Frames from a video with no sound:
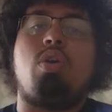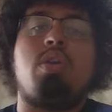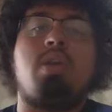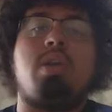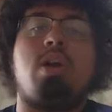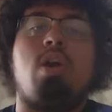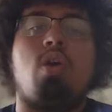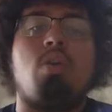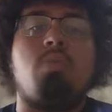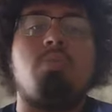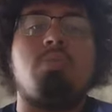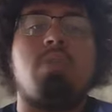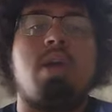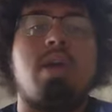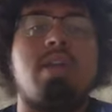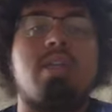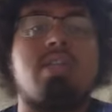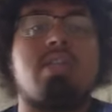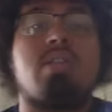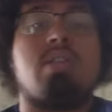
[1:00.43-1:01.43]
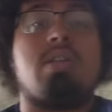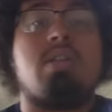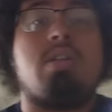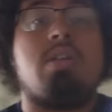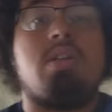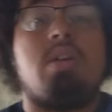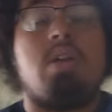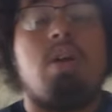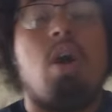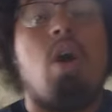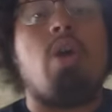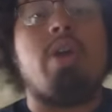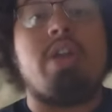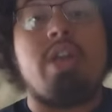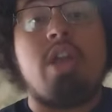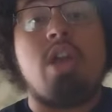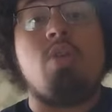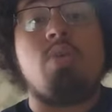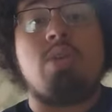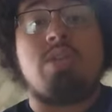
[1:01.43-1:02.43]
only home loss
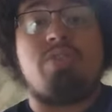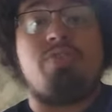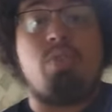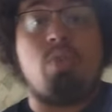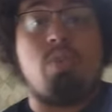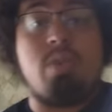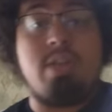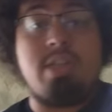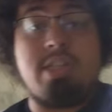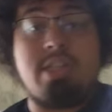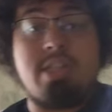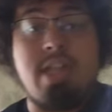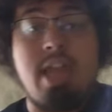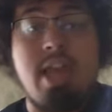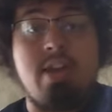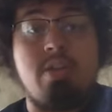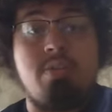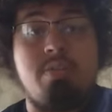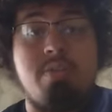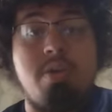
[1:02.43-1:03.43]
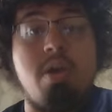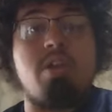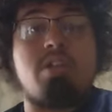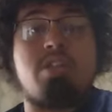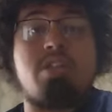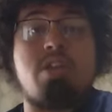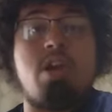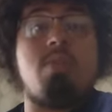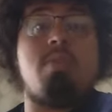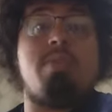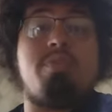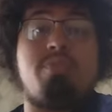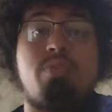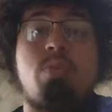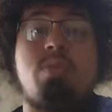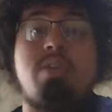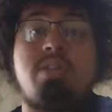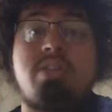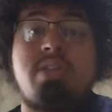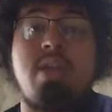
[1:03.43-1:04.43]
all year was Florida State, and we all saw what
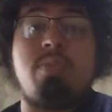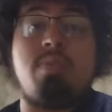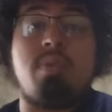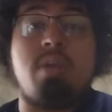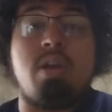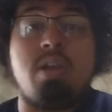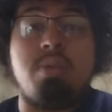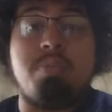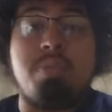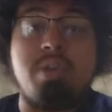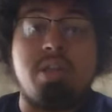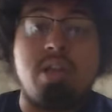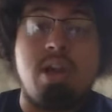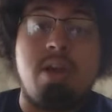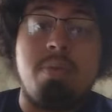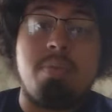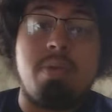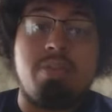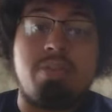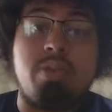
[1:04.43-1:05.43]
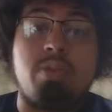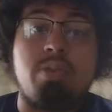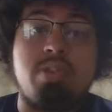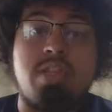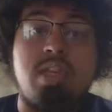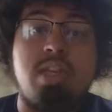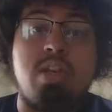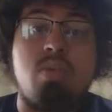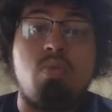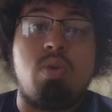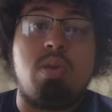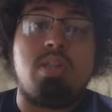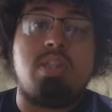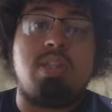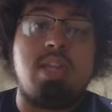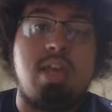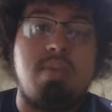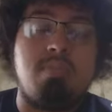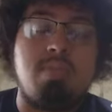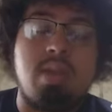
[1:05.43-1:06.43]
Florida State went on to become a 13 1
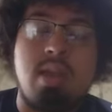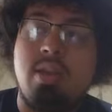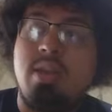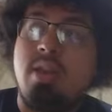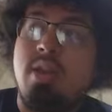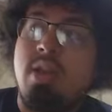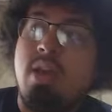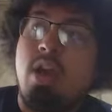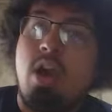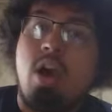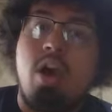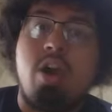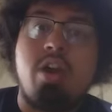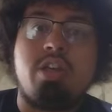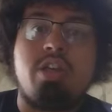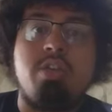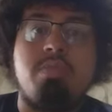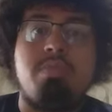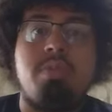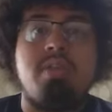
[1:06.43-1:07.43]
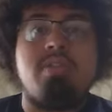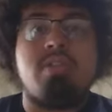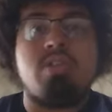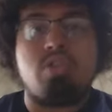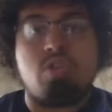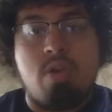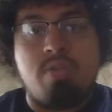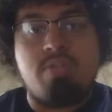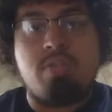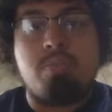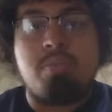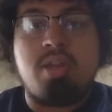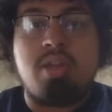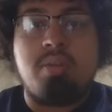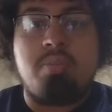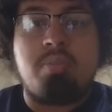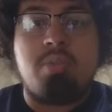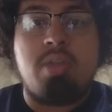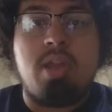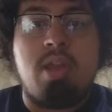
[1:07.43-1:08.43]
team that arguably deserved to be
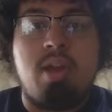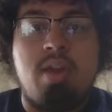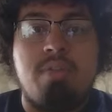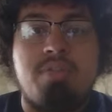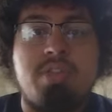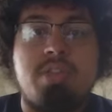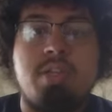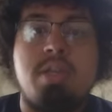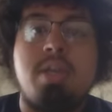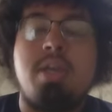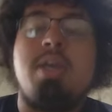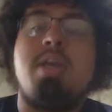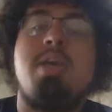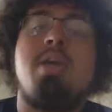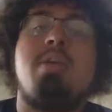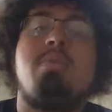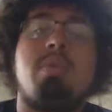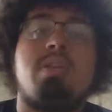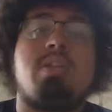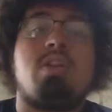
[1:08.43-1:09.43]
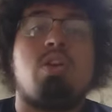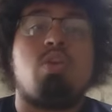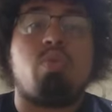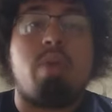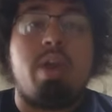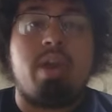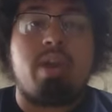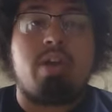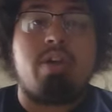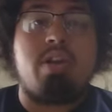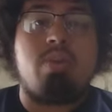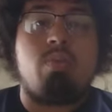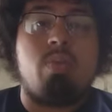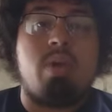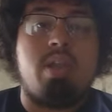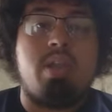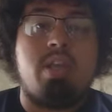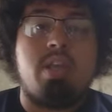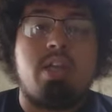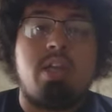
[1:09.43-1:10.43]
in the playoffs with their record and
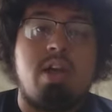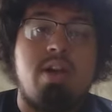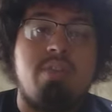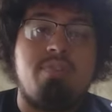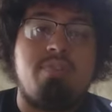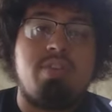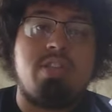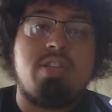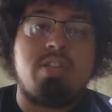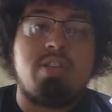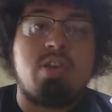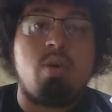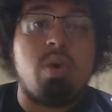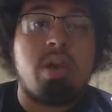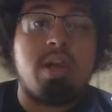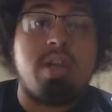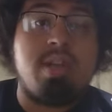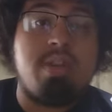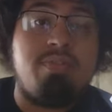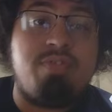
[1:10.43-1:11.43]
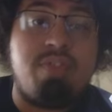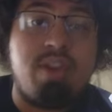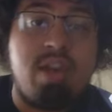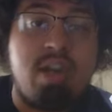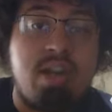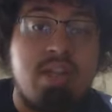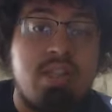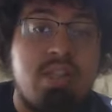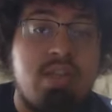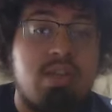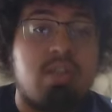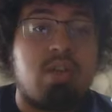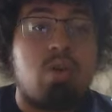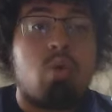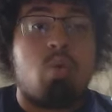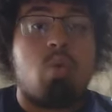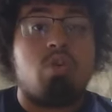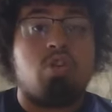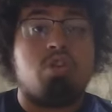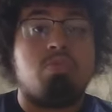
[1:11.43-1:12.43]
winning the conference and going undefeated until
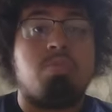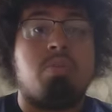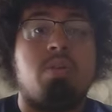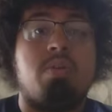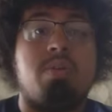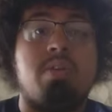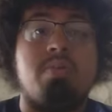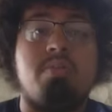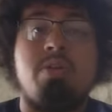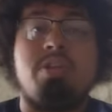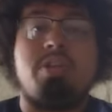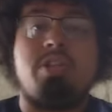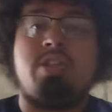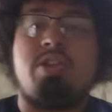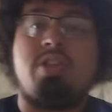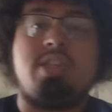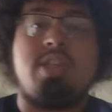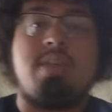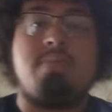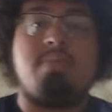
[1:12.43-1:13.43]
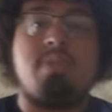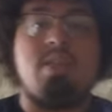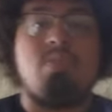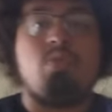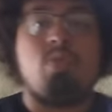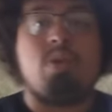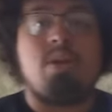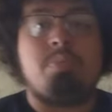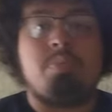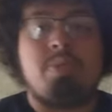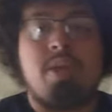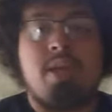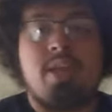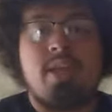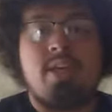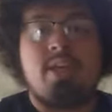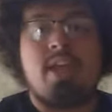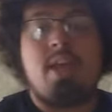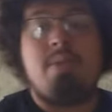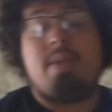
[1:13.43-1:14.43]
their Orange Bowl, and most of their team didn't want to play
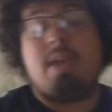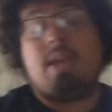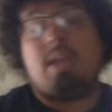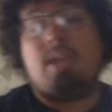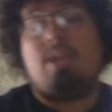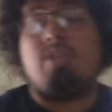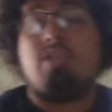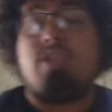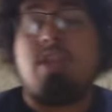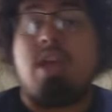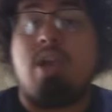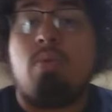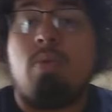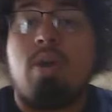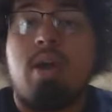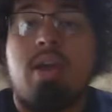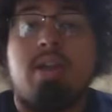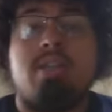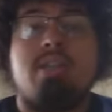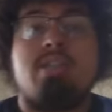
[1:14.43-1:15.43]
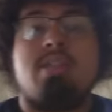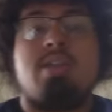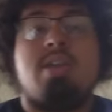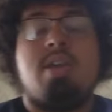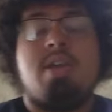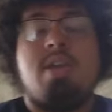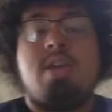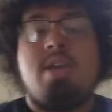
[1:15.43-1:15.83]
that game. And I can understand why, because,